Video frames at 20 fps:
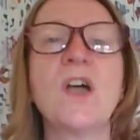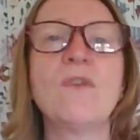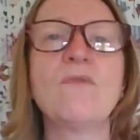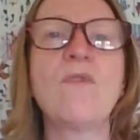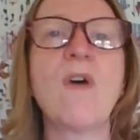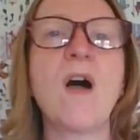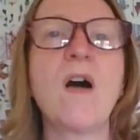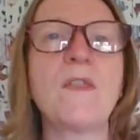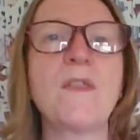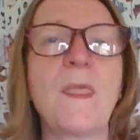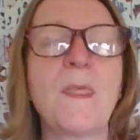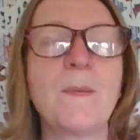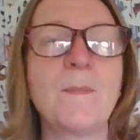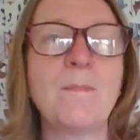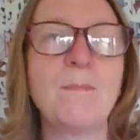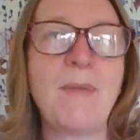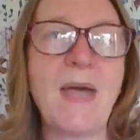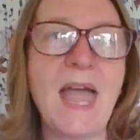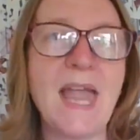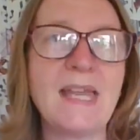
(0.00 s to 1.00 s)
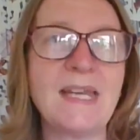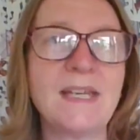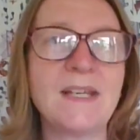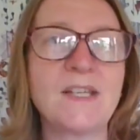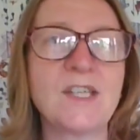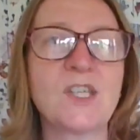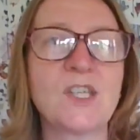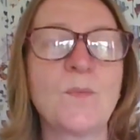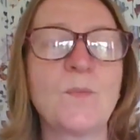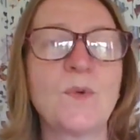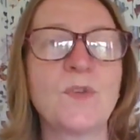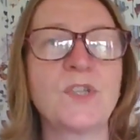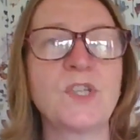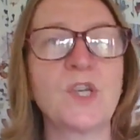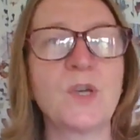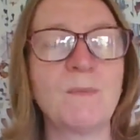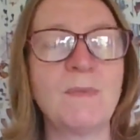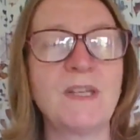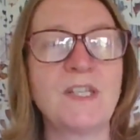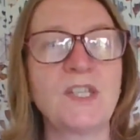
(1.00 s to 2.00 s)
rather than paying someone to
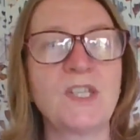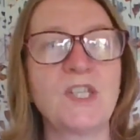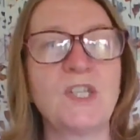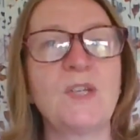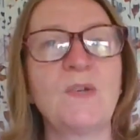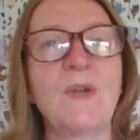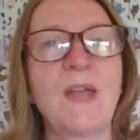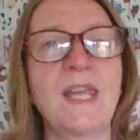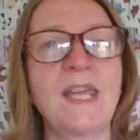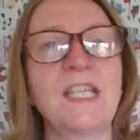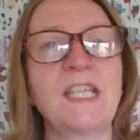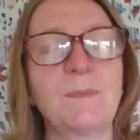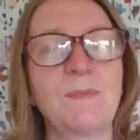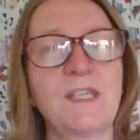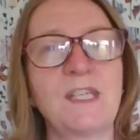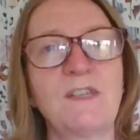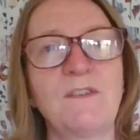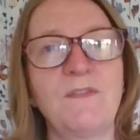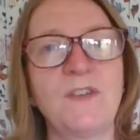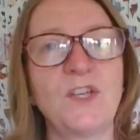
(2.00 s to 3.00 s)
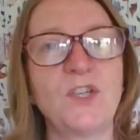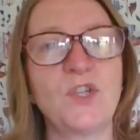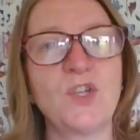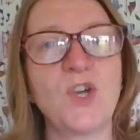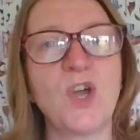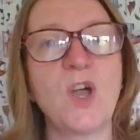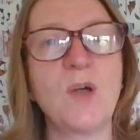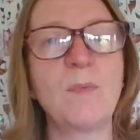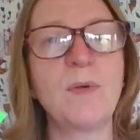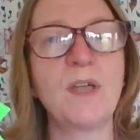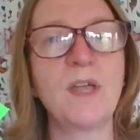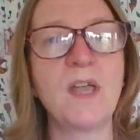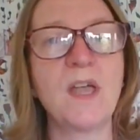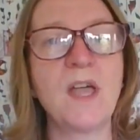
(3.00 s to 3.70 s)
come in to do a specific job,